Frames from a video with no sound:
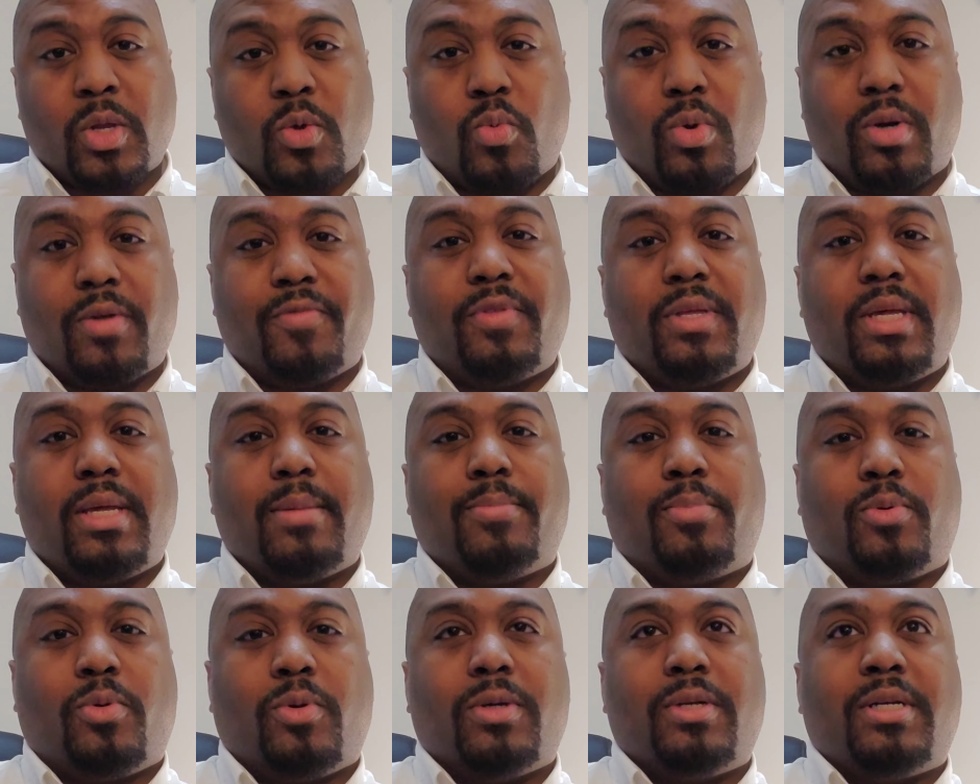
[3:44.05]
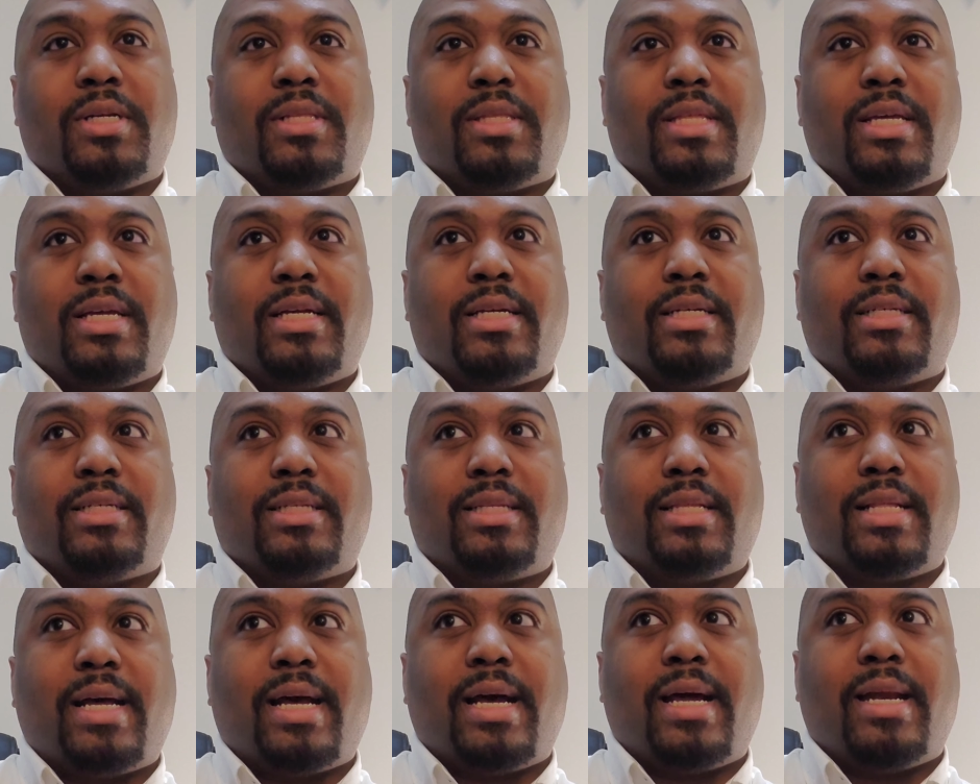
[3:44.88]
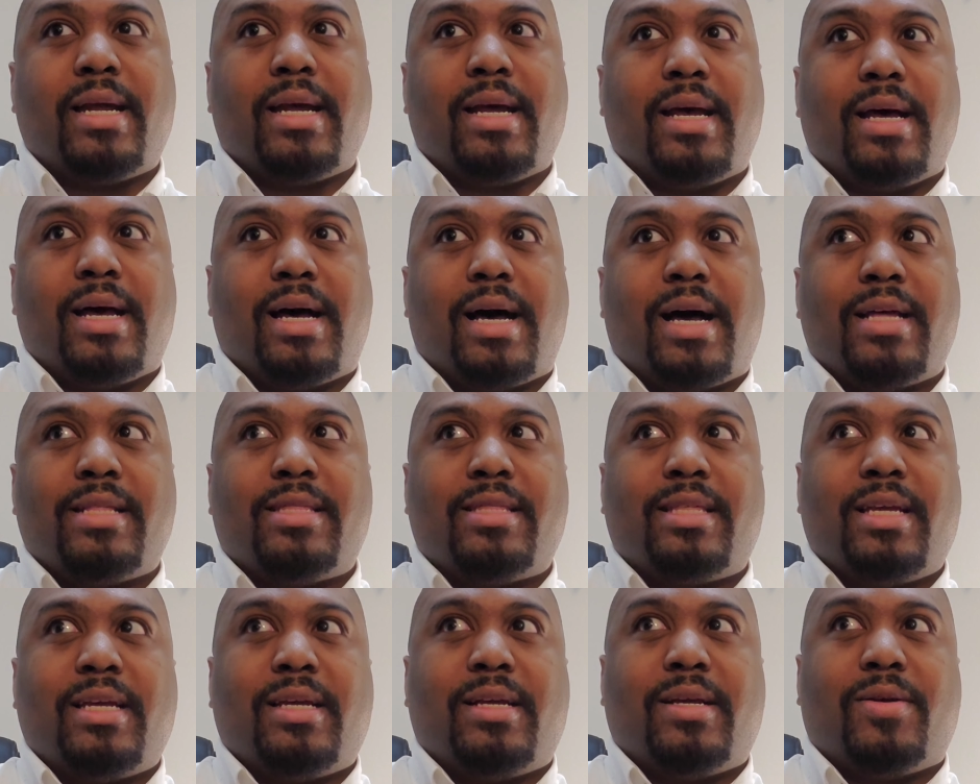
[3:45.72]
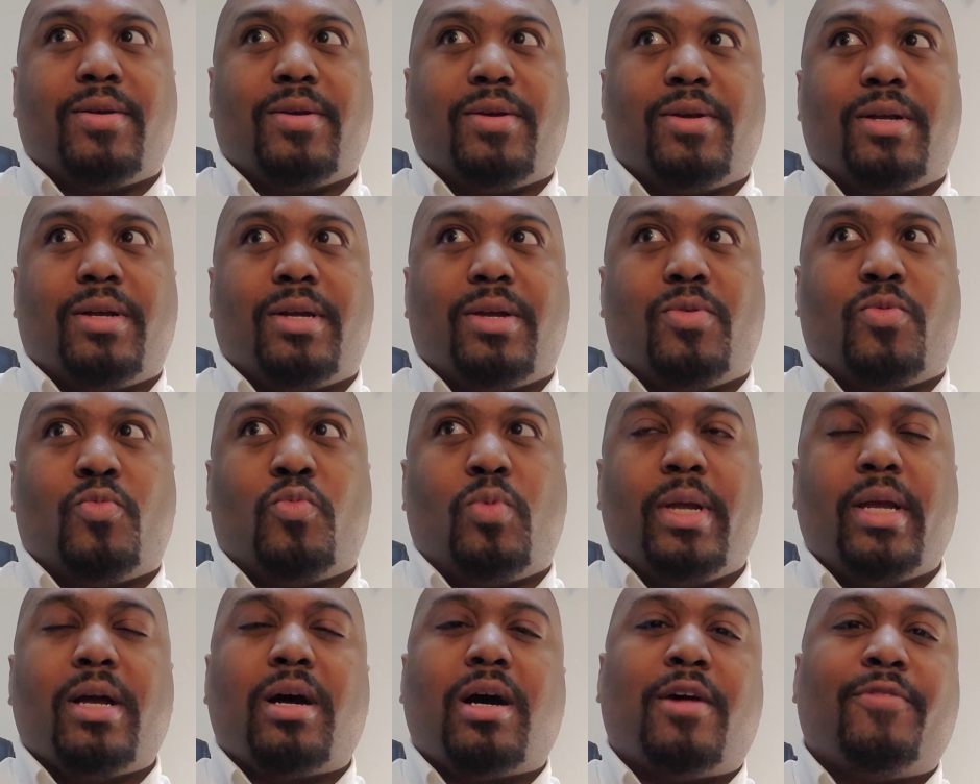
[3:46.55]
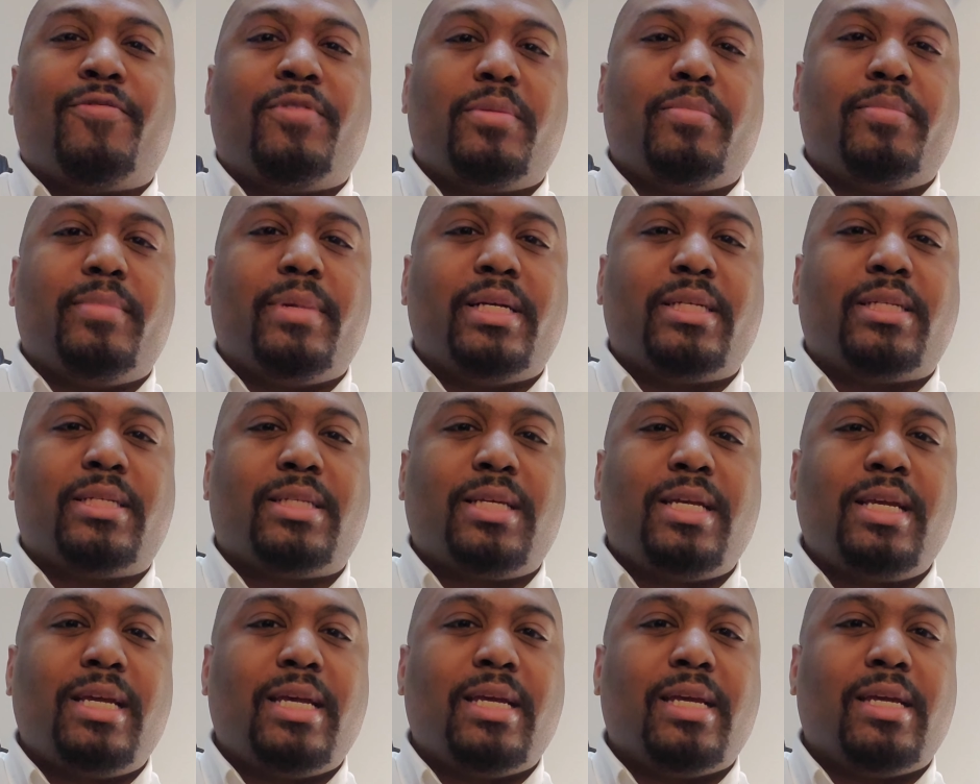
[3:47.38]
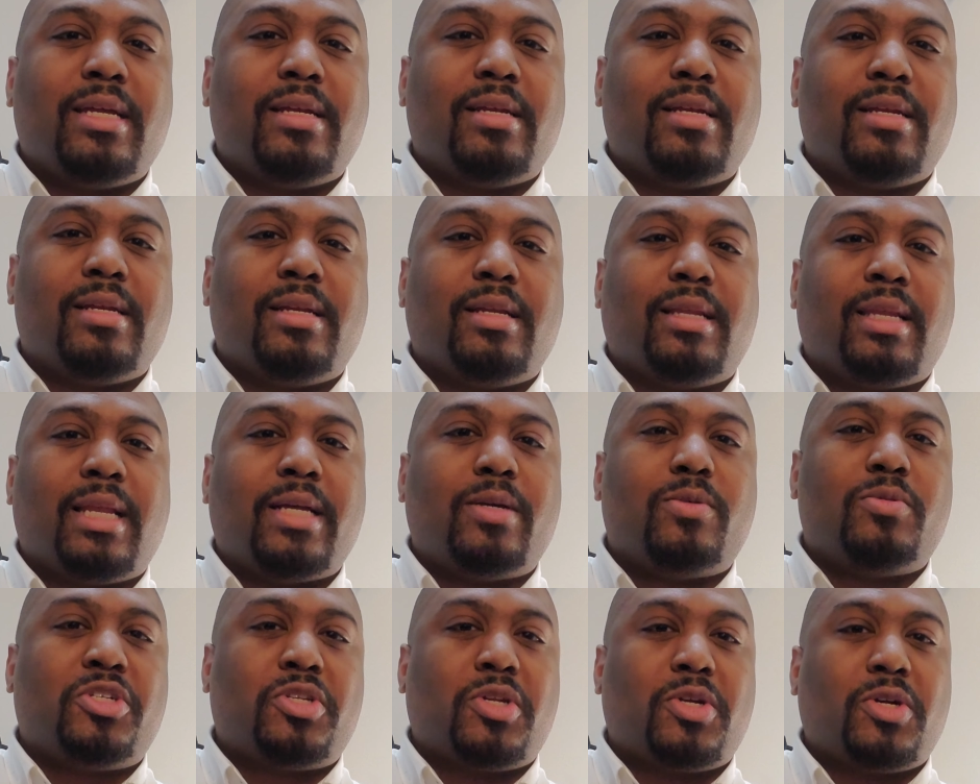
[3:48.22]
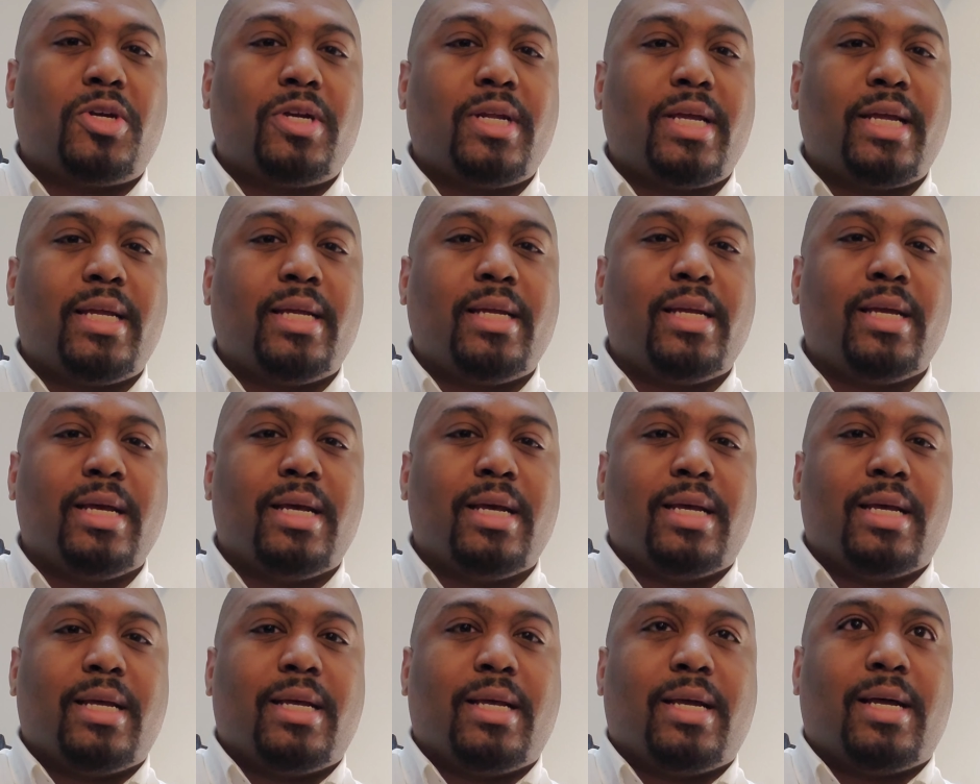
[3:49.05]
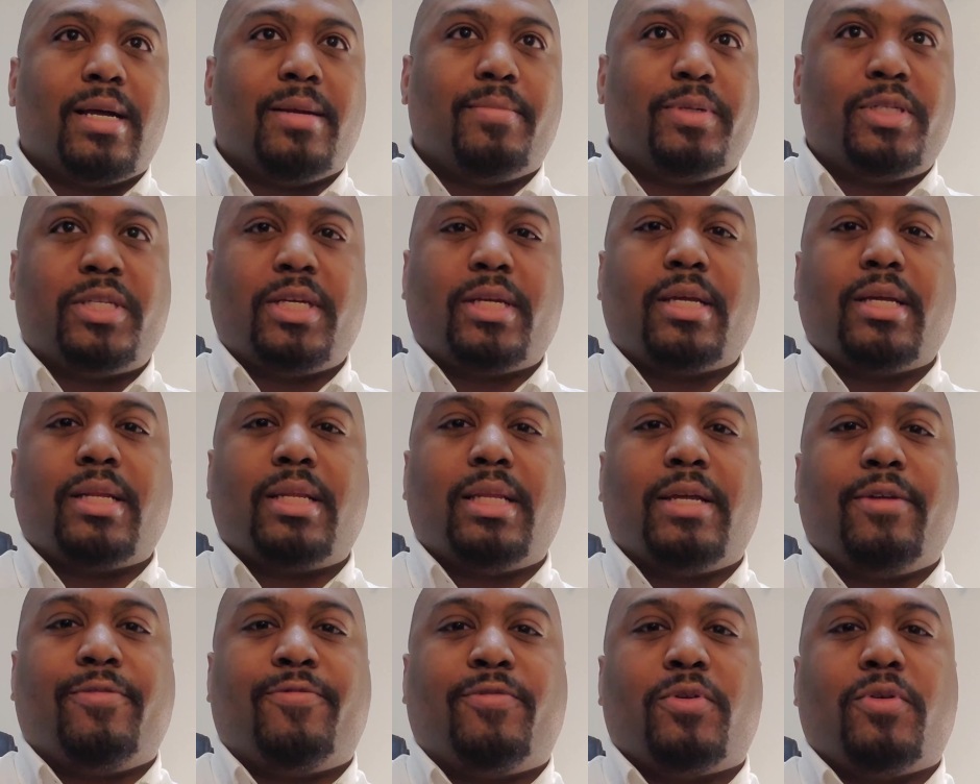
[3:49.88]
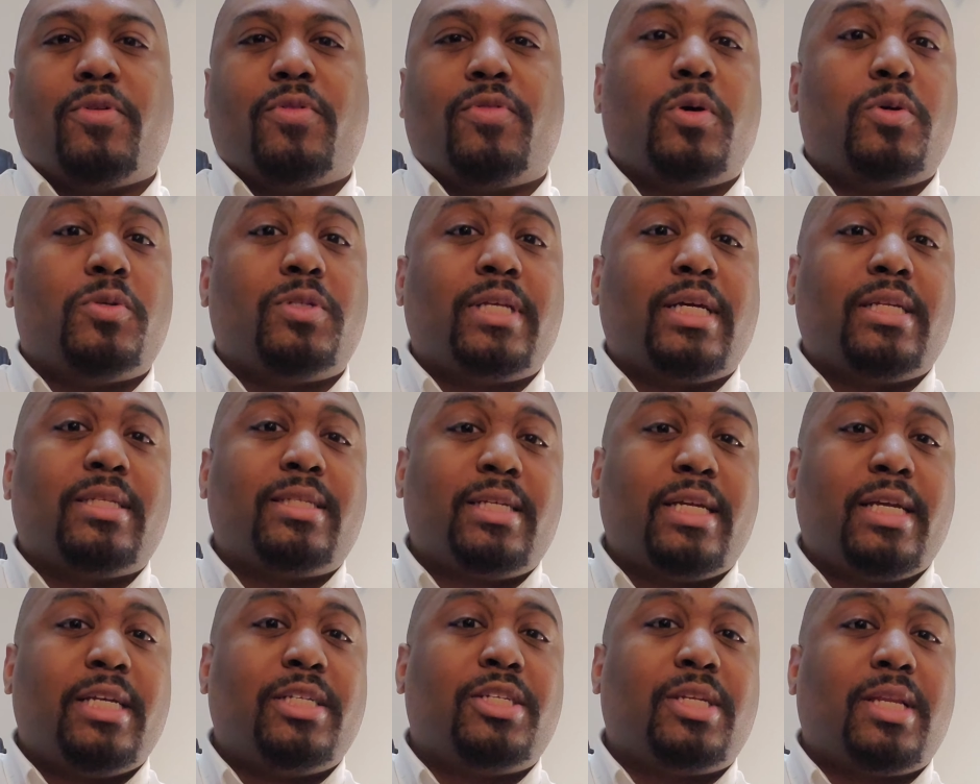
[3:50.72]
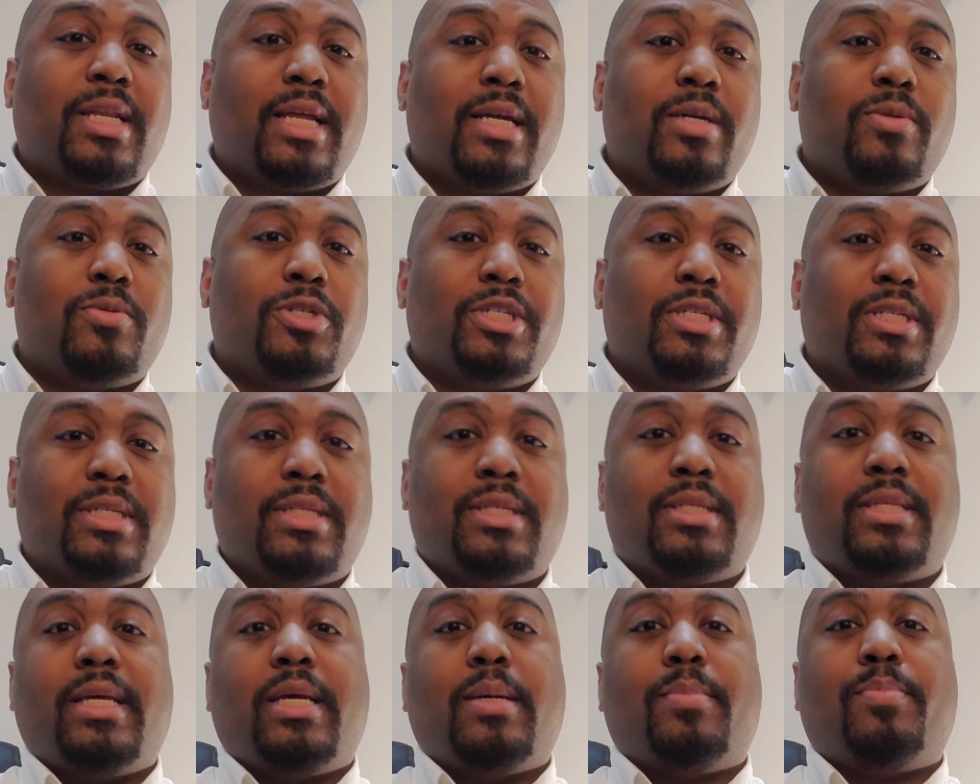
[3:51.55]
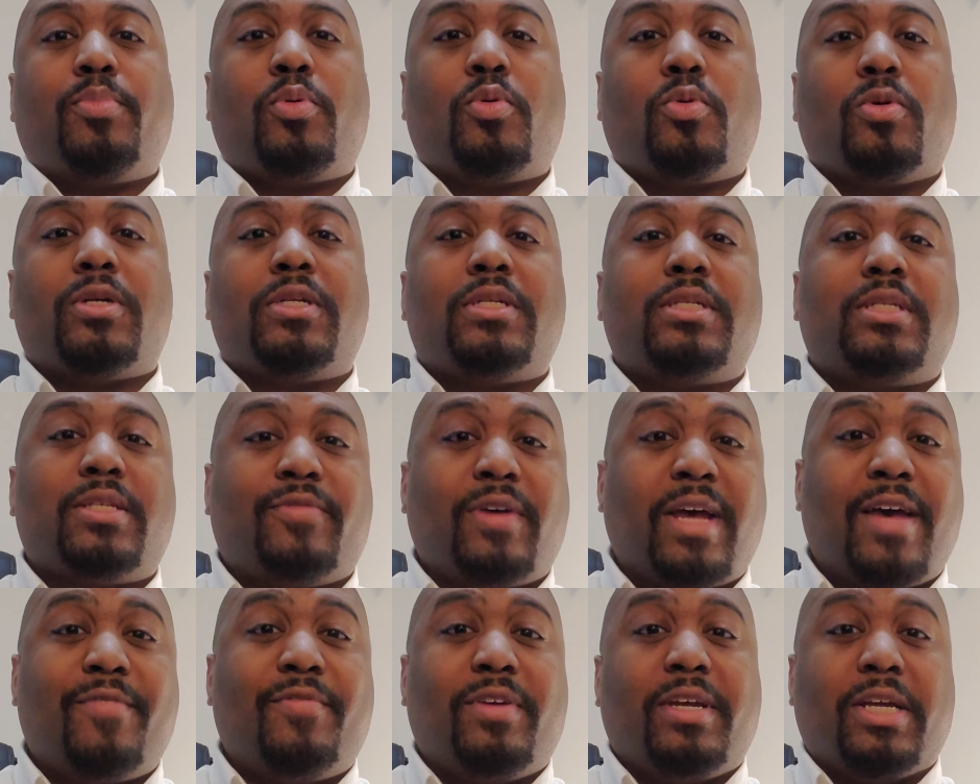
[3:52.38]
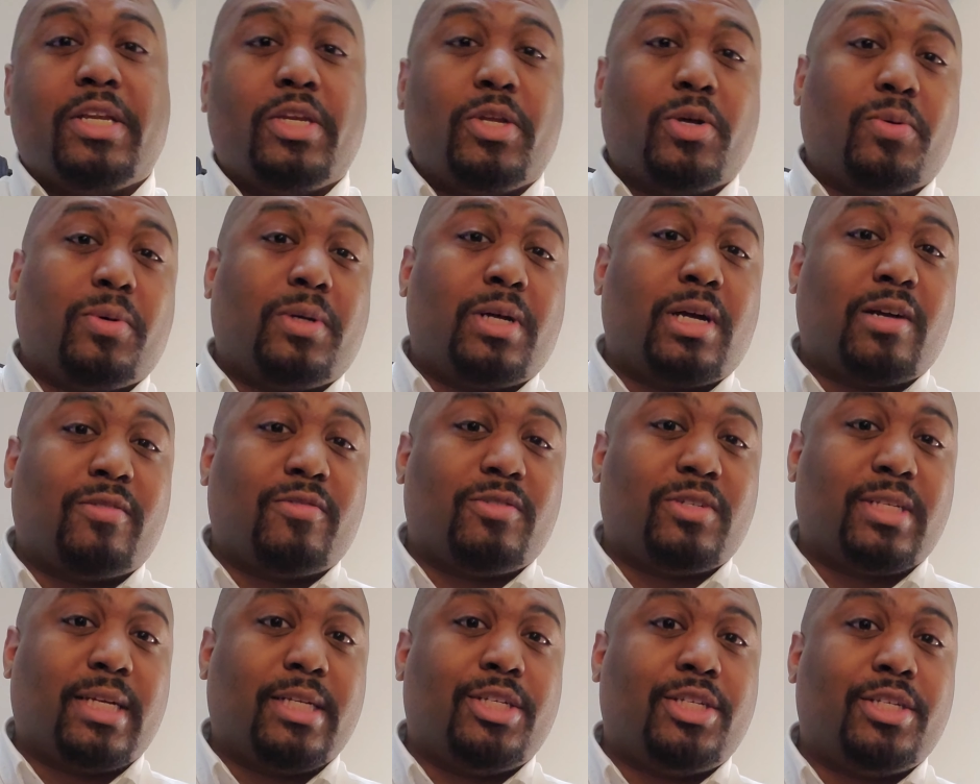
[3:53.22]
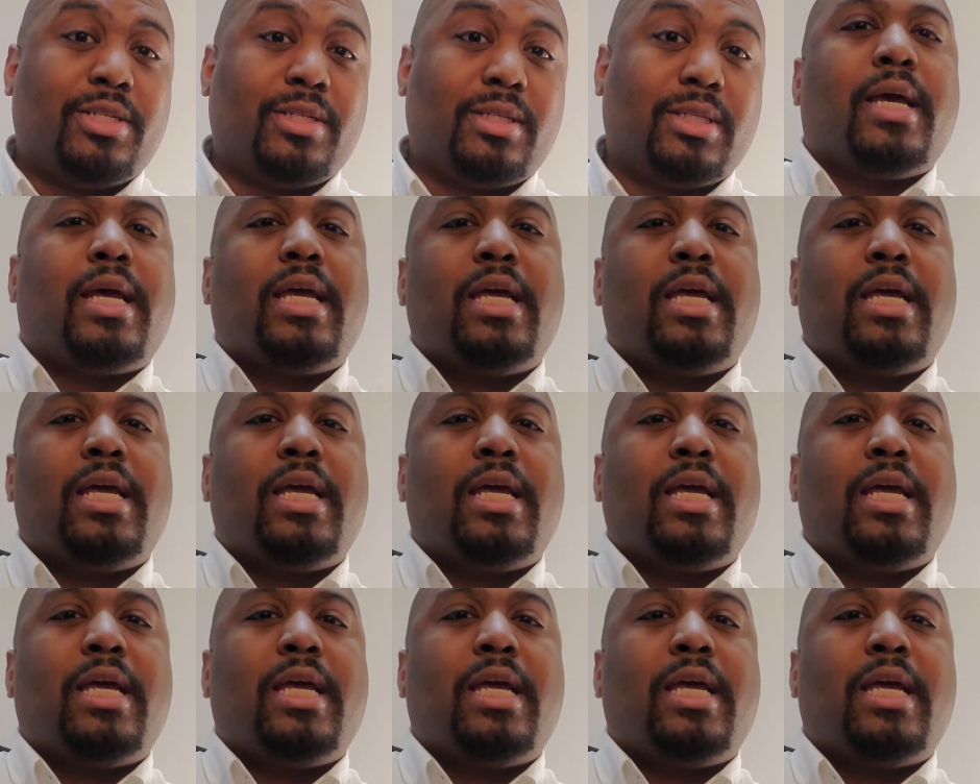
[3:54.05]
One of the important things that I think we often miss in language learning uh, particularly for those that teach languages, is the importance of having adult conversations.